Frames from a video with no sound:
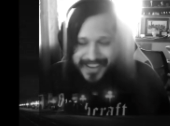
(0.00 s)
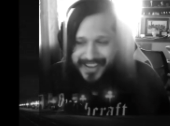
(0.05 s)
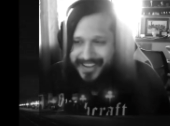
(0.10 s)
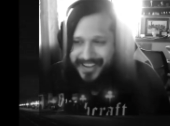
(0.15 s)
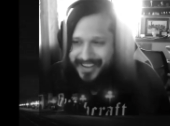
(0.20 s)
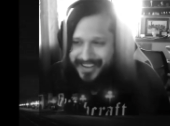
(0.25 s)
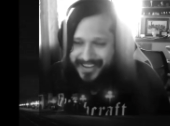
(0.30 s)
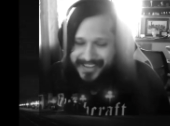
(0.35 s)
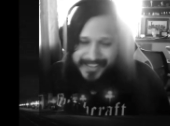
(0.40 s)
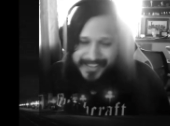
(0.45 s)

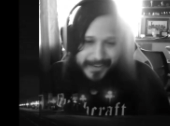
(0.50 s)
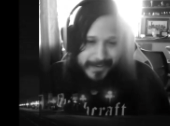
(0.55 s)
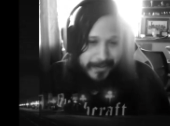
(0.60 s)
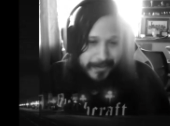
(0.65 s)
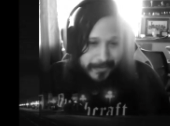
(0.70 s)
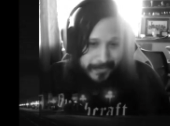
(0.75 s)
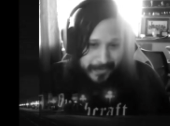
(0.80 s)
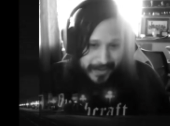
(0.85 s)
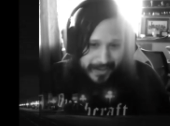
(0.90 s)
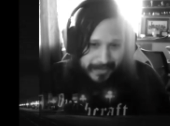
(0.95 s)
is another
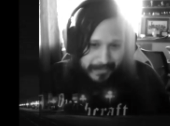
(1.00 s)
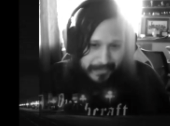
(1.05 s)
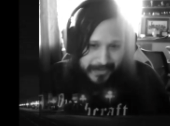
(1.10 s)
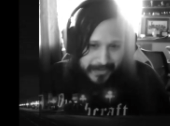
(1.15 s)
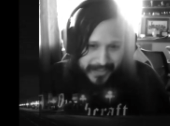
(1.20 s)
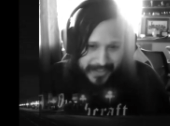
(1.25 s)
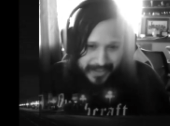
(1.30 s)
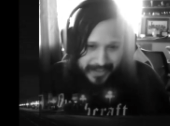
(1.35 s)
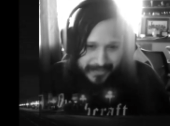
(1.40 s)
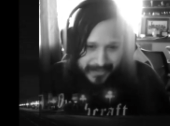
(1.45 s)
way of
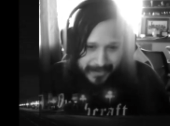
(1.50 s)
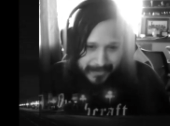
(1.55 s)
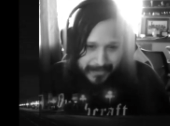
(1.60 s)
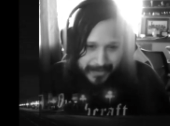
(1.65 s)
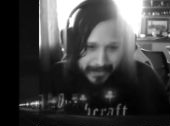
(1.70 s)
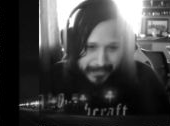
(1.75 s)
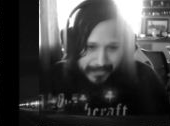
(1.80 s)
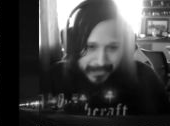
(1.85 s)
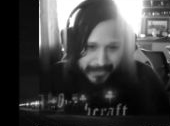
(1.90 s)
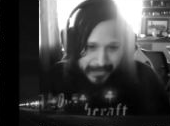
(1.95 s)
perceiving
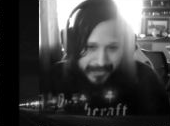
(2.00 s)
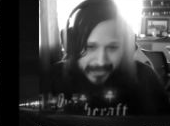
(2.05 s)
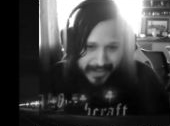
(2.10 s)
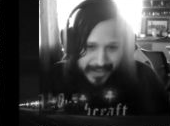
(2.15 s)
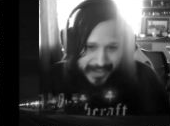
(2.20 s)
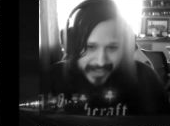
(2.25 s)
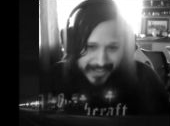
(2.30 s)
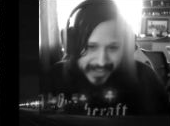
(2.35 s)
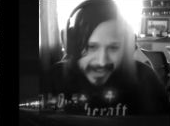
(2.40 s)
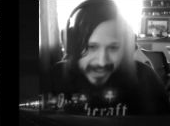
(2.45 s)
people
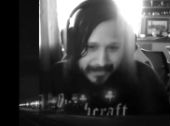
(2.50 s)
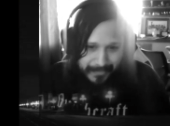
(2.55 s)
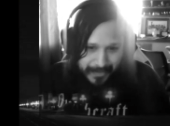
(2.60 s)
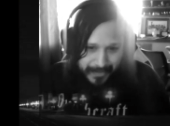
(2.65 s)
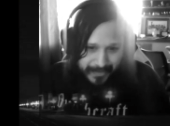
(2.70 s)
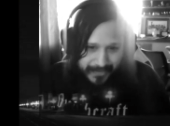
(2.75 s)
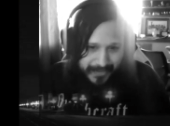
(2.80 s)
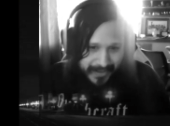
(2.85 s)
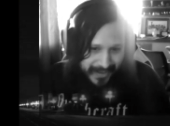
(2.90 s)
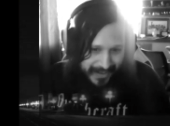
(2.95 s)
as not
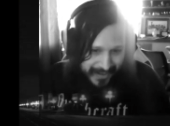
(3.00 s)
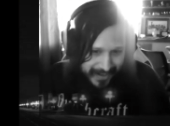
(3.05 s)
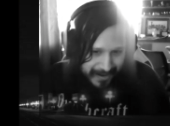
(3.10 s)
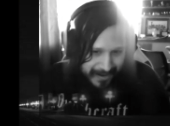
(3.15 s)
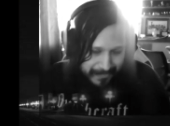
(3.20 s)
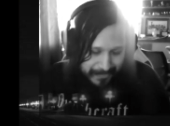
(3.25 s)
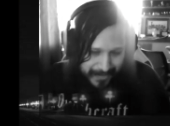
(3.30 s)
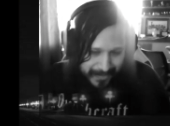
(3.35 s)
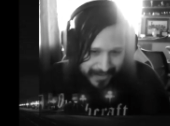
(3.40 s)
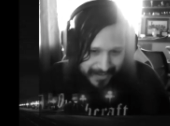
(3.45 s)
being very
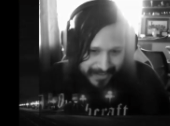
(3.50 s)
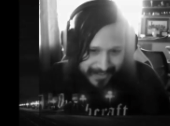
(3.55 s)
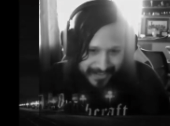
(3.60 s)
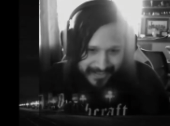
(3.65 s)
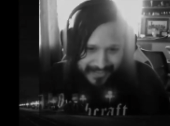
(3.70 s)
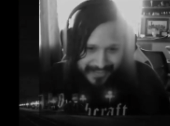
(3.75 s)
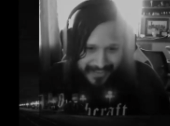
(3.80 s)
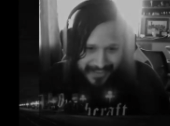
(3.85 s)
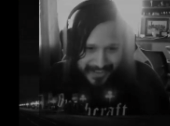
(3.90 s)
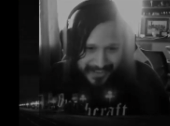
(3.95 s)
confident,
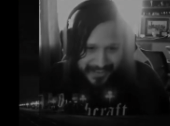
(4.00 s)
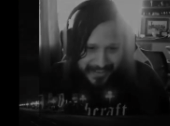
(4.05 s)
right?